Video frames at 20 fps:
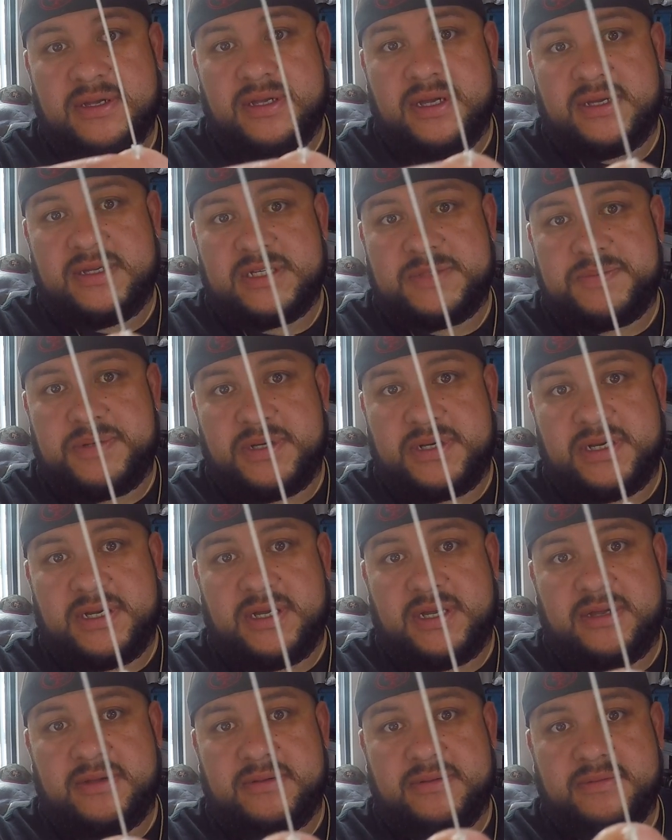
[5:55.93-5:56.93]
I just put
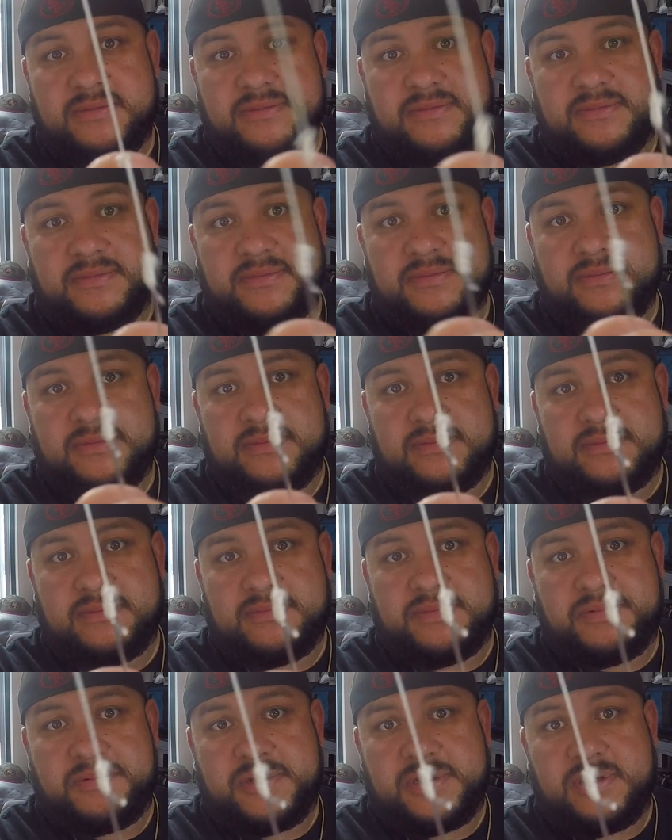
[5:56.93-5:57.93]

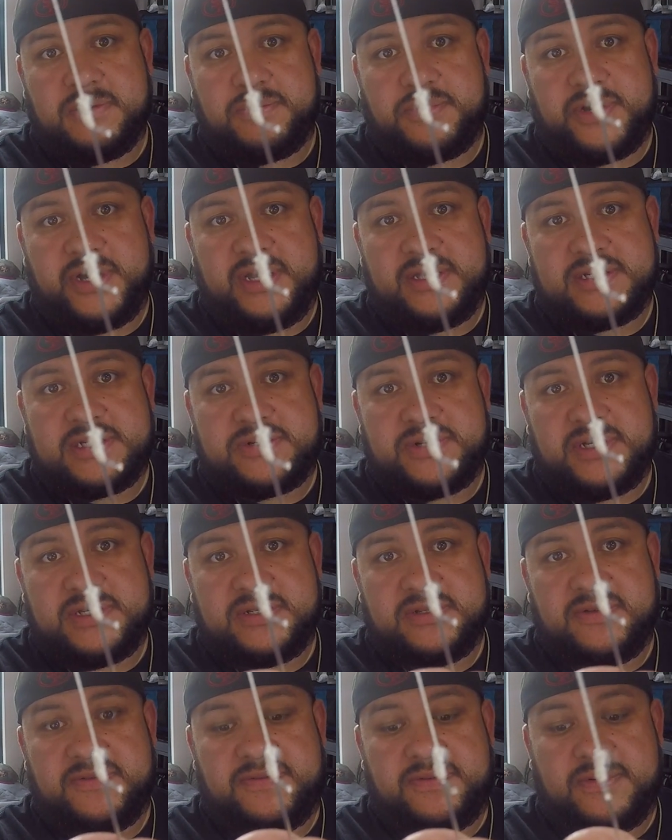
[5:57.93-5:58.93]
the braid straight
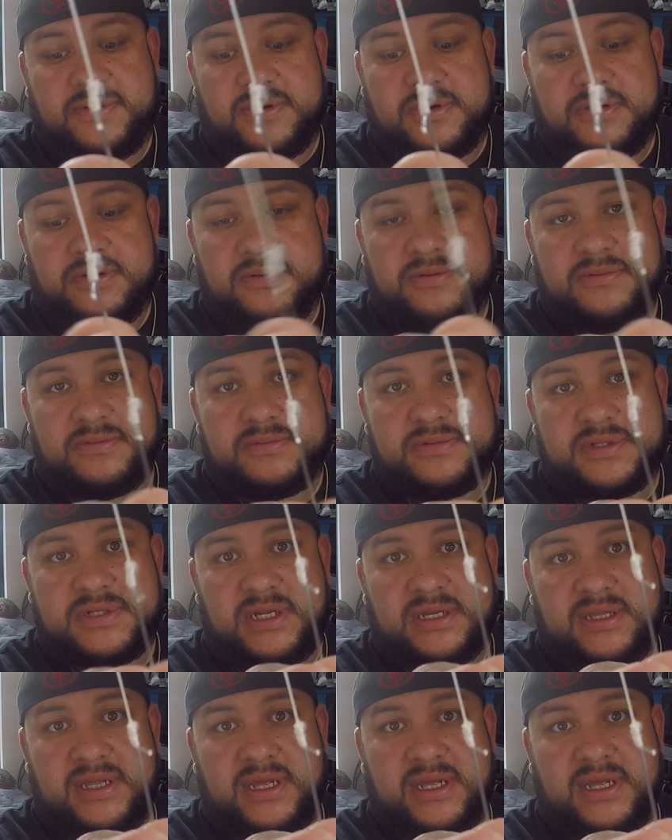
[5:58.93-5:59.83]
to the fluoro, just like